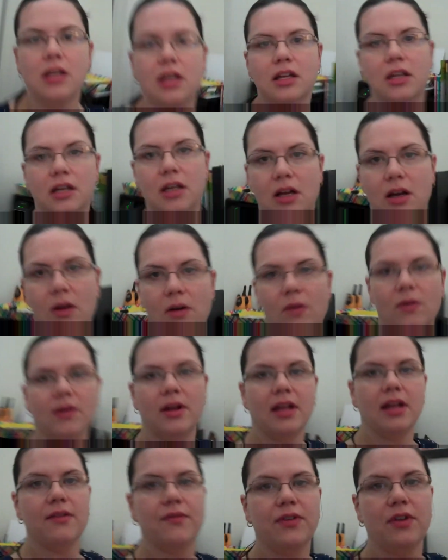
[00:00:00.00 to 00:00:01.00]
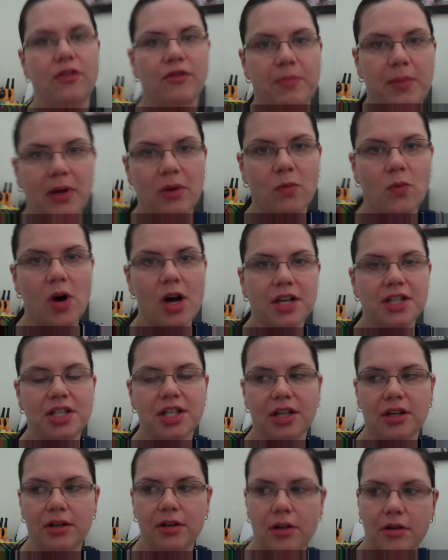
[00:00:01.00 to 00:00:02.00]
You know, if you've been
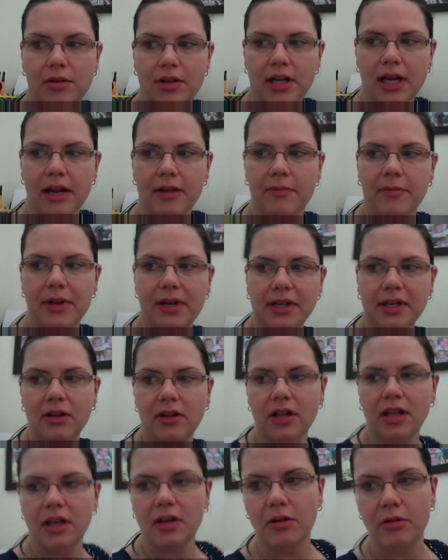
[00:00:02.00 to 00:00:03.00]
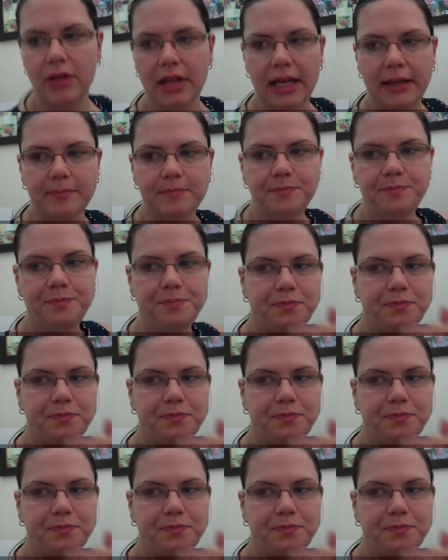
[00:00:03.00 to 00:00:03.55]
watching, you know that I've been telling you that